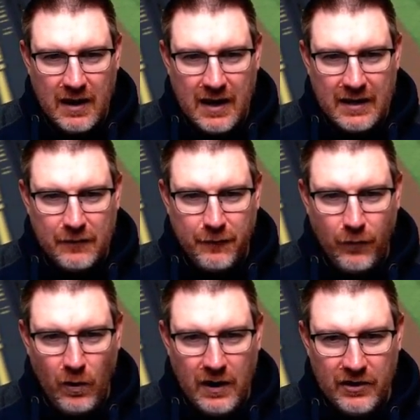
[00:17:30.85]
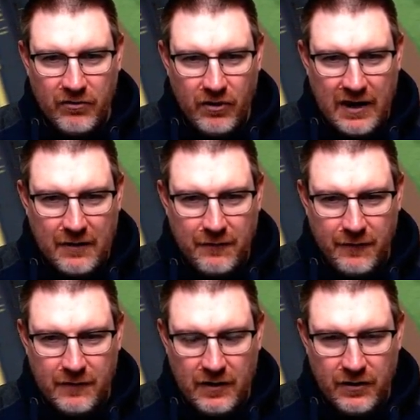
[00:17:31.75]
at
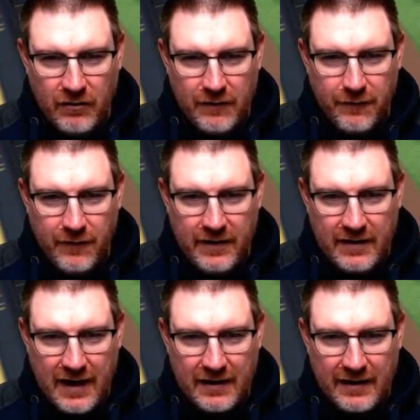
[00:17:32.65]
453 feet and